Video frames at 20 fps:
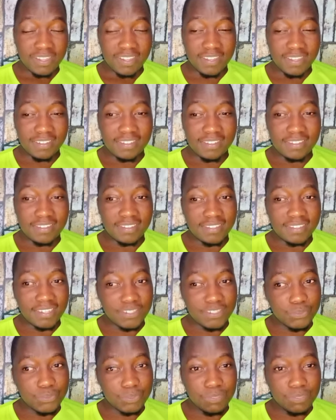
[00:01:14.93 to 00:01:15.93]
and
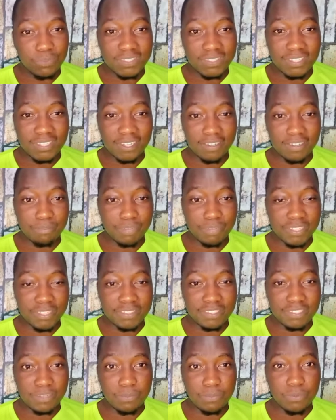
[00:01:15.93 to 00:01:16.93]
that's when we started playing
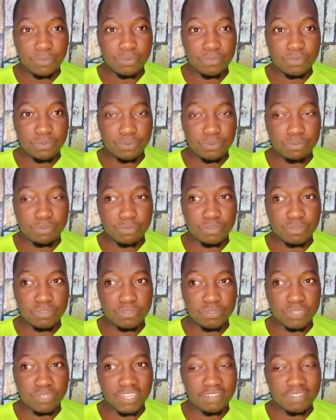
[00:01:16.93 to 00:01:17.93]
some good football
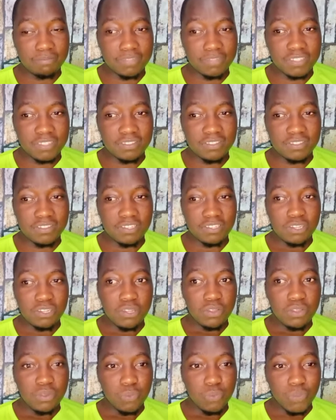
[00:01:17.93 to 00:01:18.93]
so that means
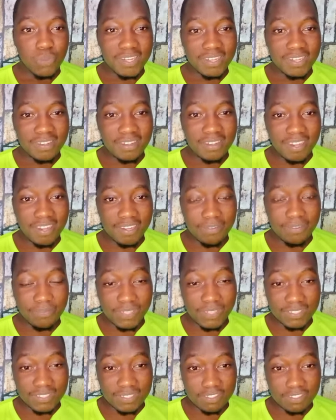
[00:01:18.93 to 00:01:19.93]
we need a
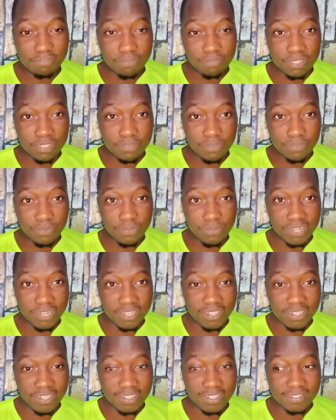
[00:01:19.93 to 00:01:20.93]
defensive
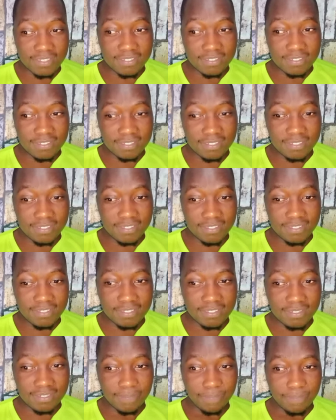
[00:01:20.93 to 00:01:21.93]
midfielder, guys. This
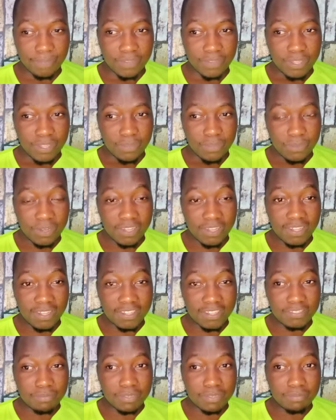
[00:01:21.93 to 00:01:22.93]
is really
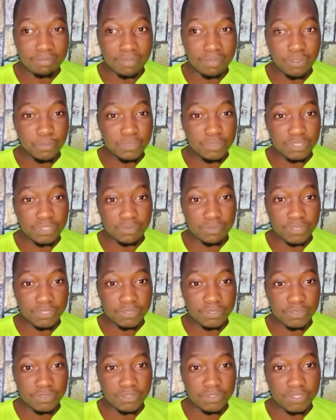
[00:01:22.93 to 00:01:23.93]
has been my
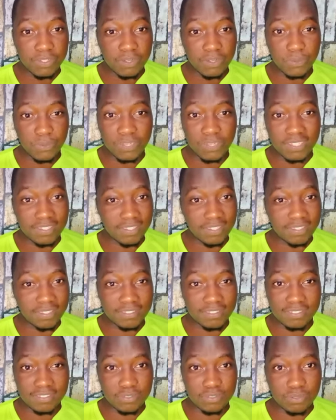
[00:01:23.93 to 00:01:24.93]
observation throughout the entire
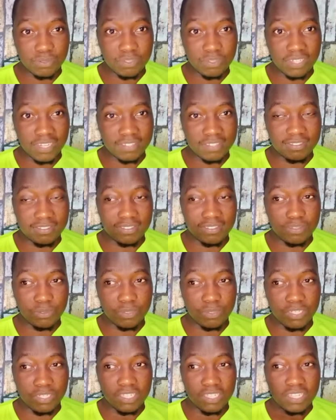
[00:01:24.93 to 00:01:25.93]
season, last
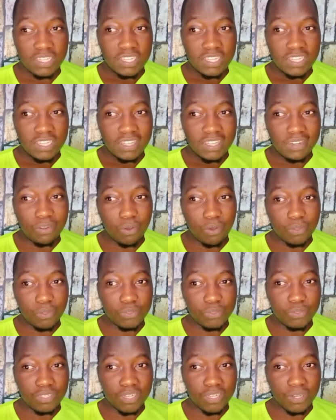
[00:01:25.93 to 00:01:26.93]
season, and
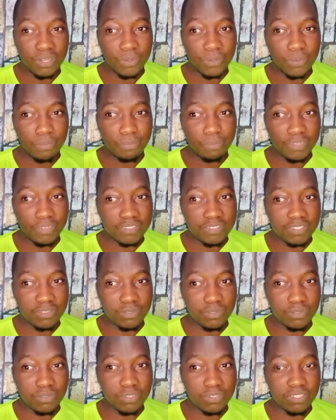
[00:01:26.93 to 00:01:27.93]
also now
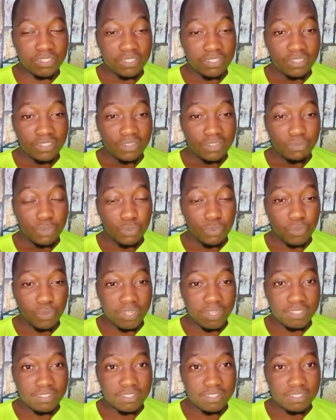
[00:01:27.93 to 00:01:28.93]
preseason. We
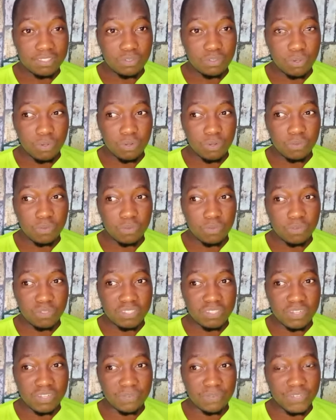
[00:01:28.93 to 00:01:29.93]
watched it all, of
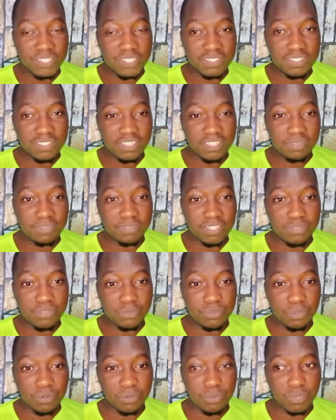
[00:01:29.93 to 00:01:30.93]
course, the first games as
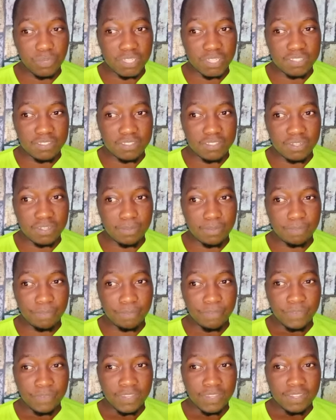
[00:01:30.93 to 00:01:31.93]
we all watched them.
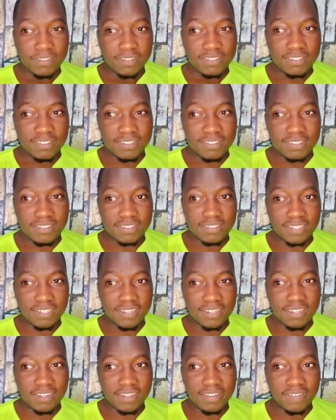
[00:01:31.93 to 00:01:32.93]
Since
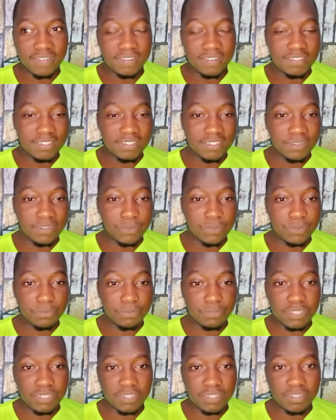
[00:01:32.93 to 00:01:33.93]
uh, Eric ten Hag was
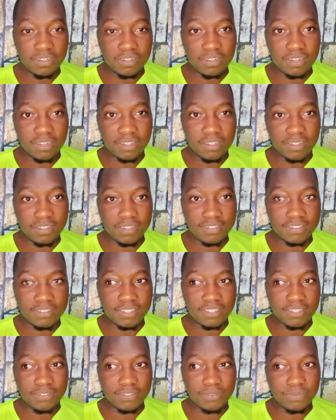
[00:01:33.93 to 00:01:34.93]
bringing the
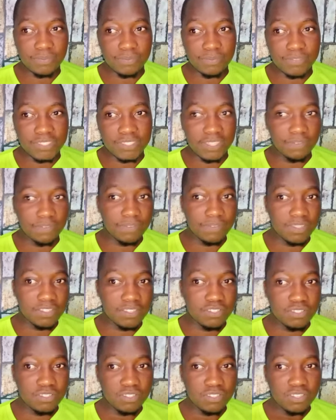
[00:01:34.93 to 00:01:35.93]
youngsters of
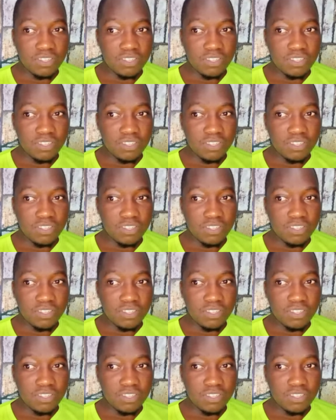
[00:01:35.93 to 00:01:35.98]
Savage